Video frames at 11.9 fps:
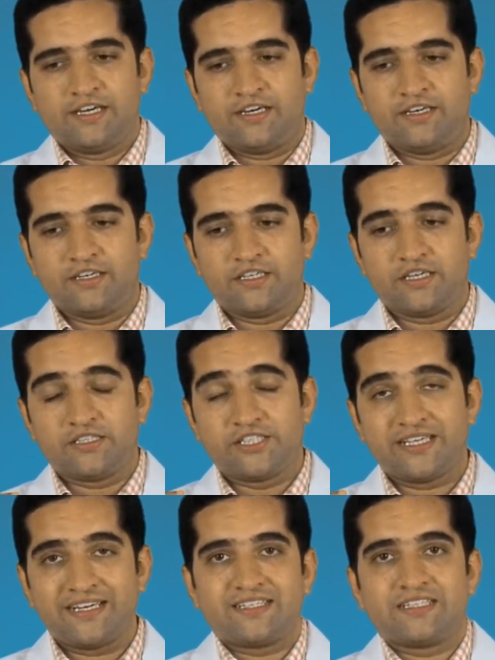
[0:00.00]
a
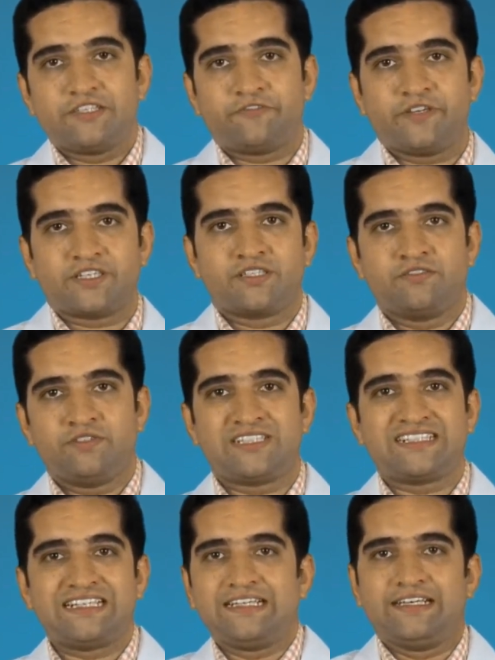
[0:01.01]
genetic defect which
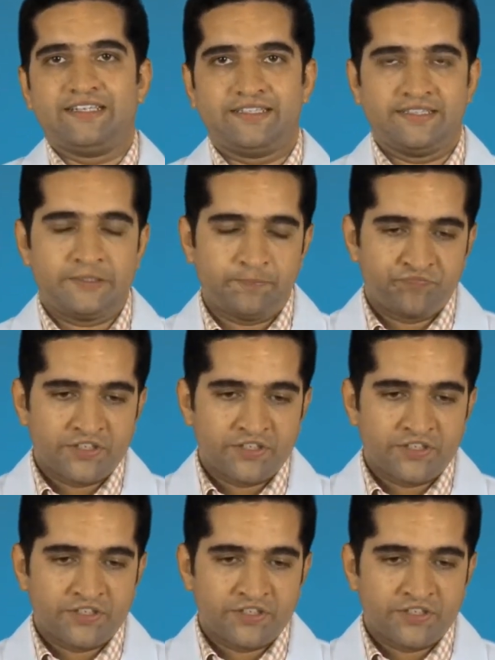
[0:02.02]
is inherited.